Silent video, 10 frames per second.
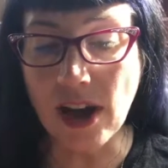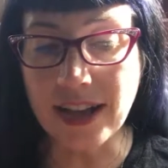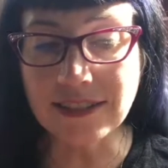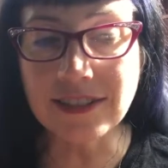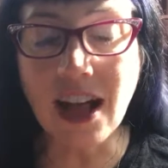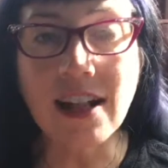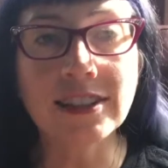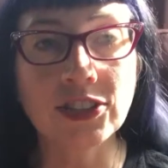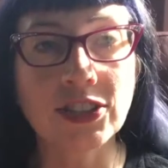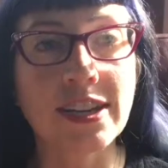
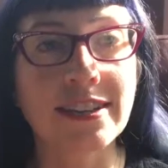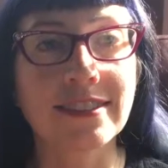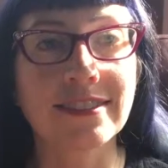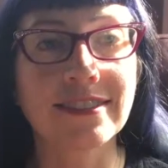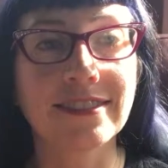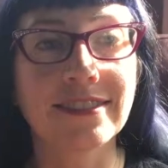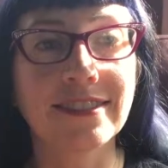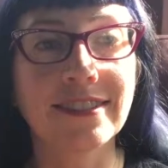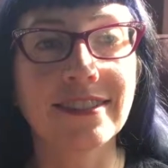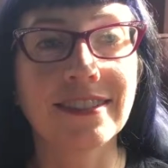acknowledging
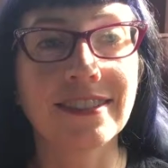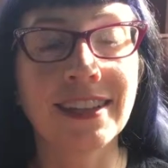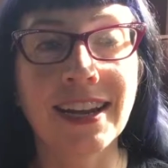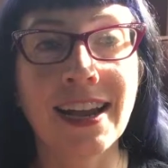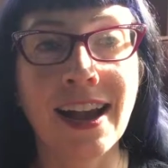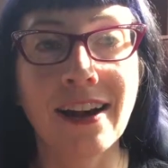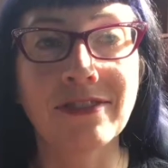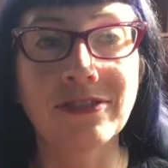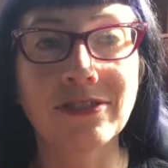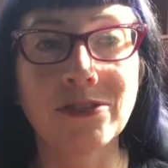that I have
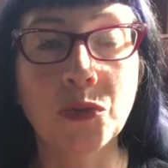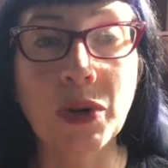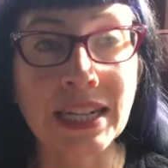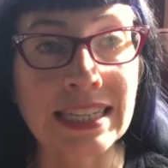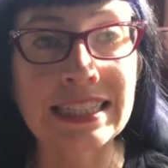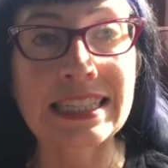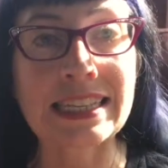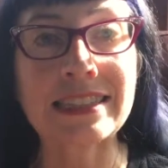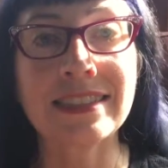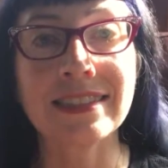
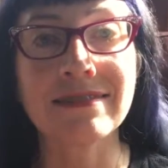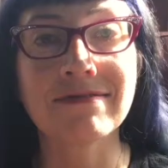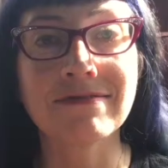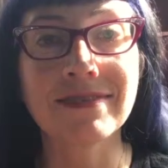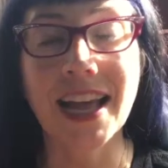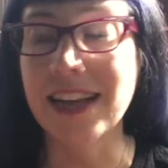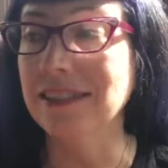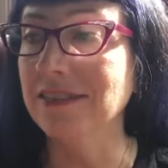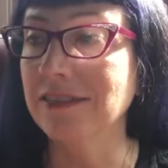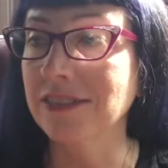weaknesses, like
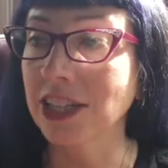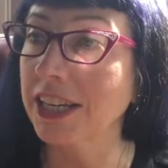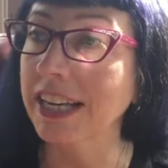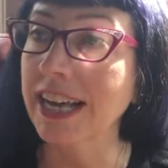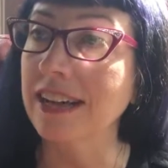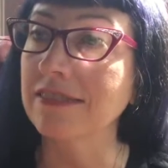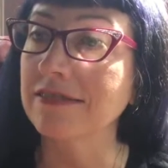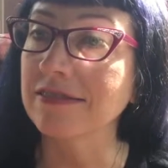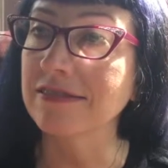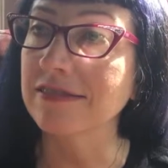looking at
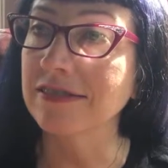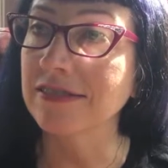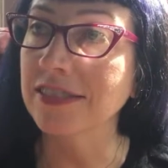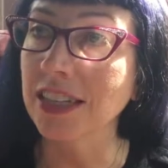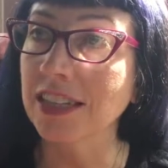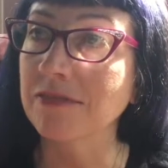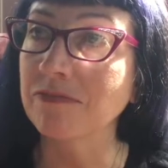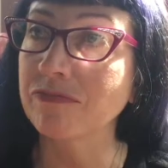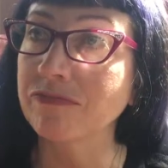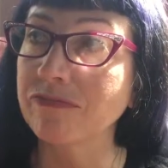the
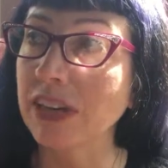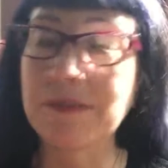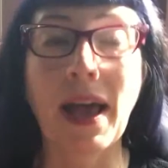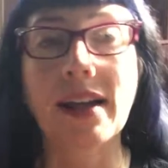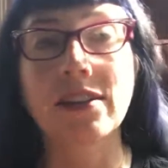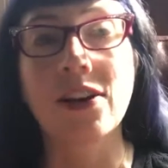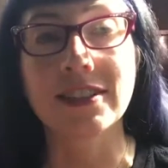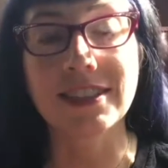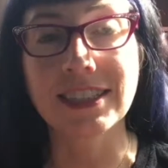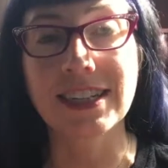feedback
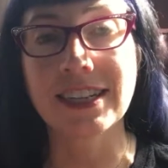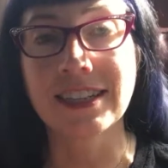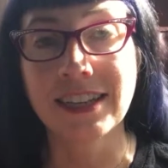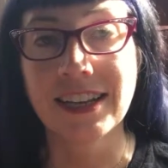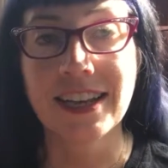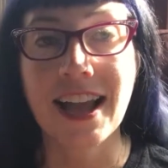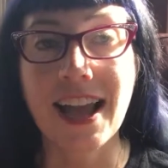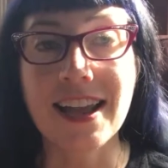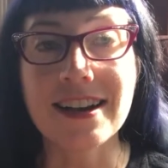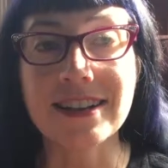constantly,
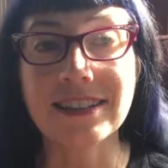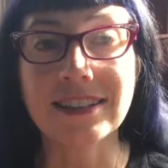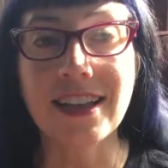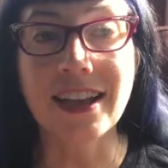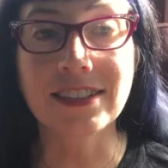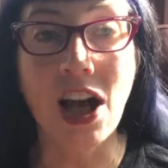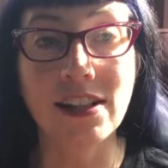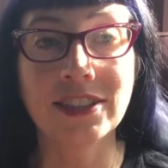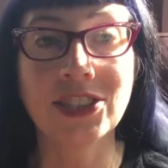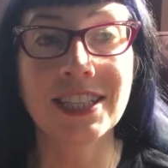and
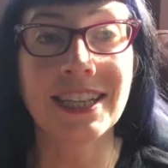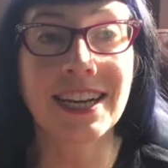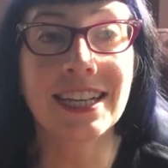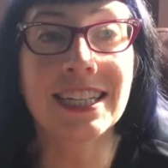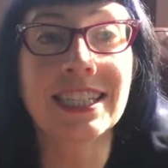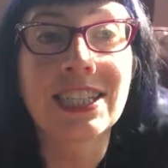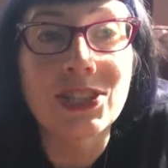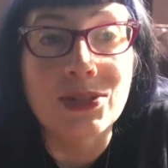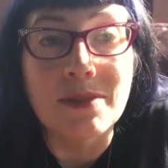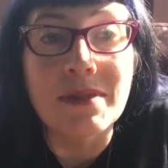acknowledging that I need to
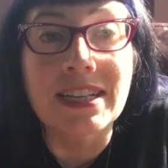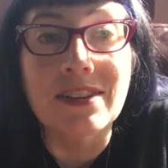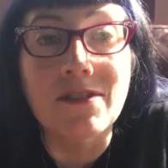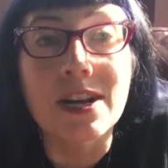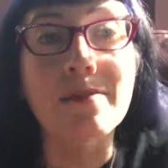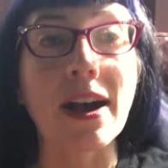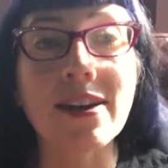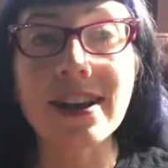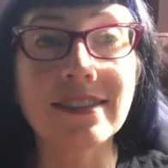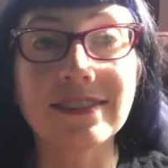do something different about
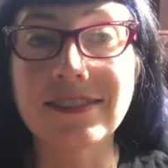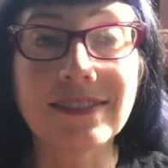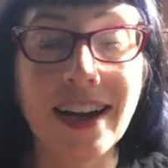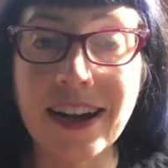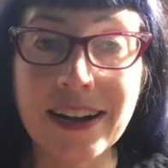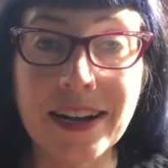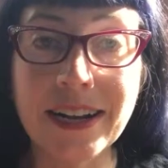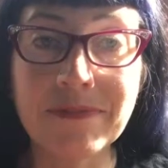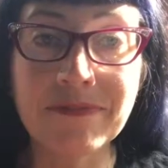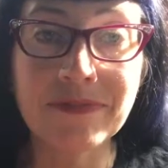it.
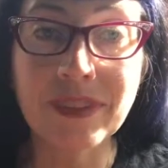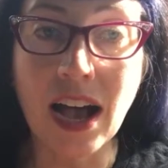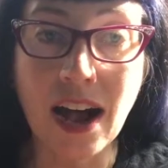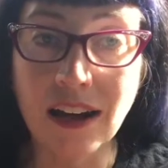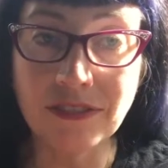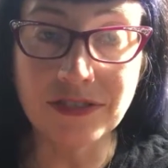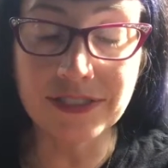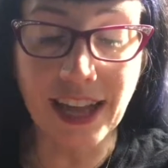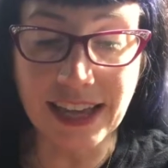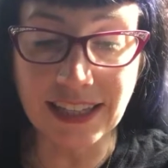Um, of
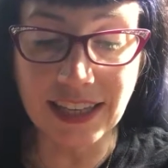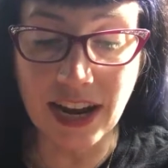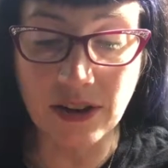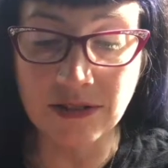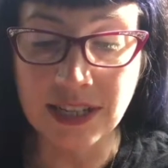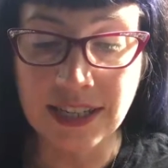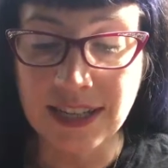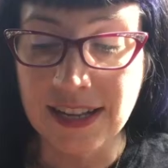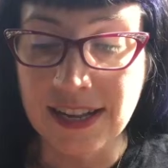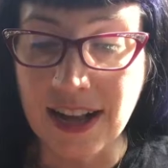like, you know,
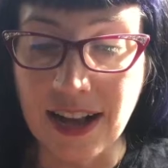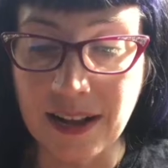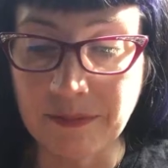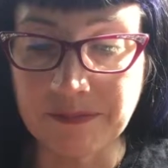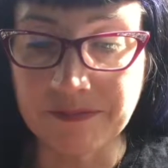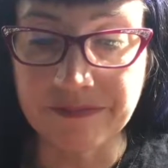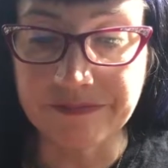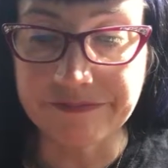um,